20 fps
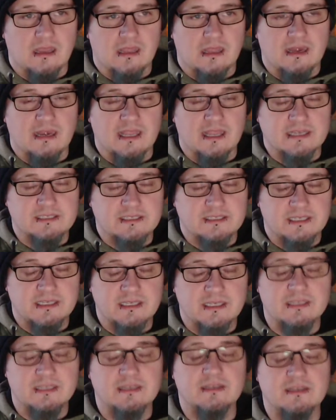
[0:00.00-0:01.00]
next
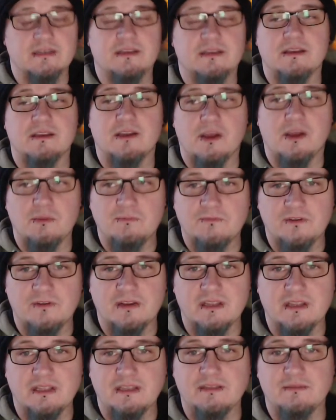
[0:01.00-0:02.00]
year,
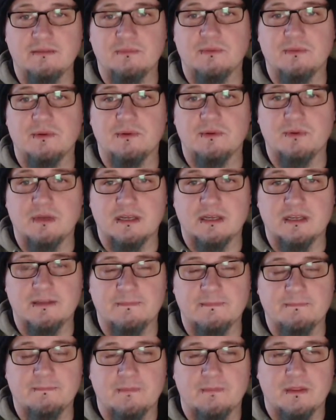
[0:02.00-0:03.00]
hopefully, we'll
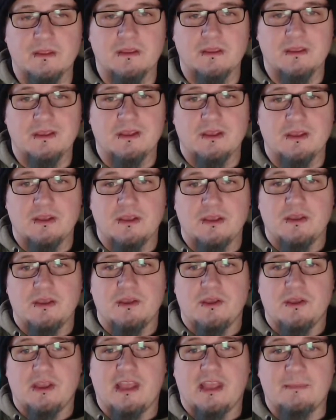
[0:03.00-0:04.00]

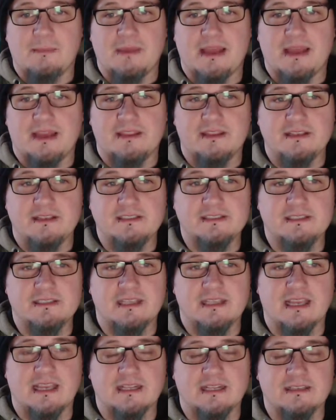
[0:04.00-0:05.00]
come out of this
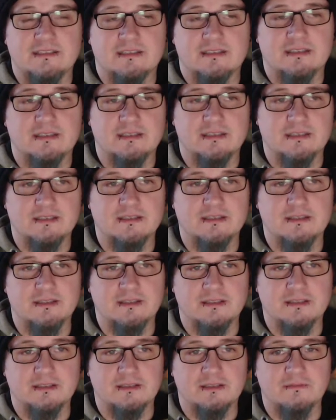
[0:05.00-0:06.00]
and
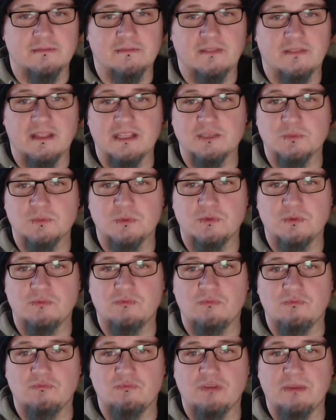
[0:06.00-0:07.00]
things will
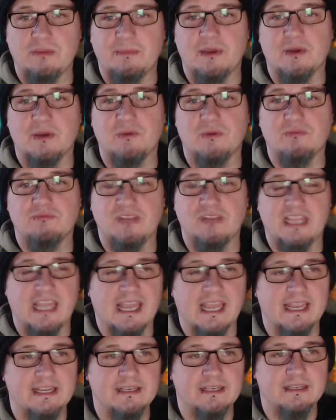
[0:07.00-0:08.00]
rebuild,
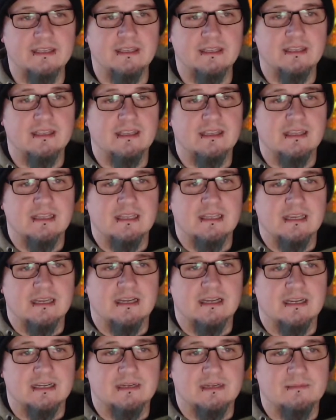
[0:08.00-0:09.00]
regain.
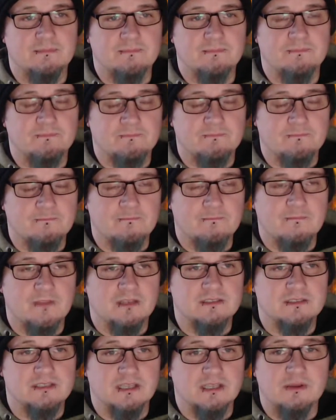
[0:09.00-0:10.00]
Um,
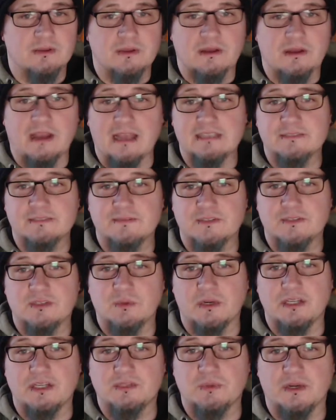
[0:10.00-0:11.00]
so, as for
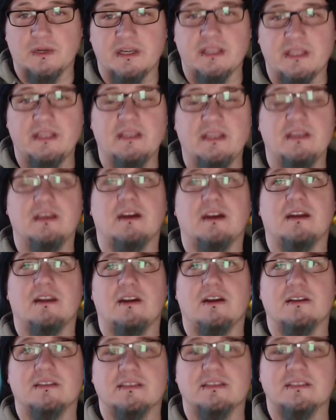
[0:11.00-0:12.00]
2020, I'd
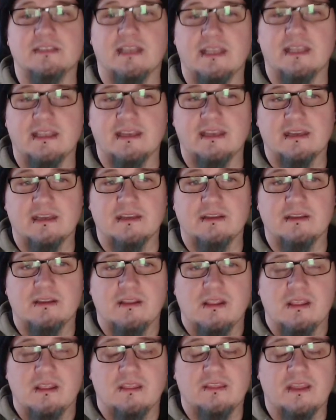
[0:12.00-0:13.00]
like to say
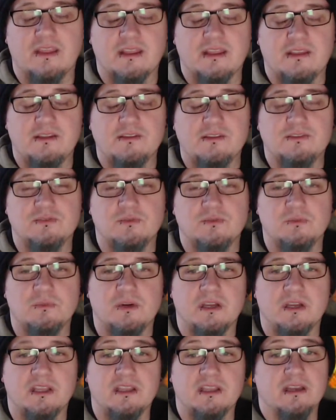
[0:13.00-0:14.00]
thank you to all
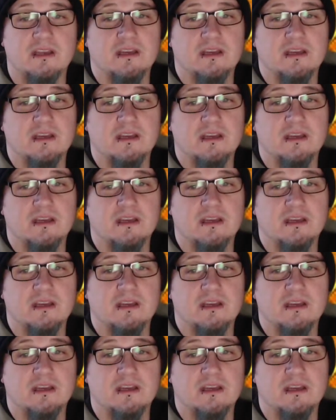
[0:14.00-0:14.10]
my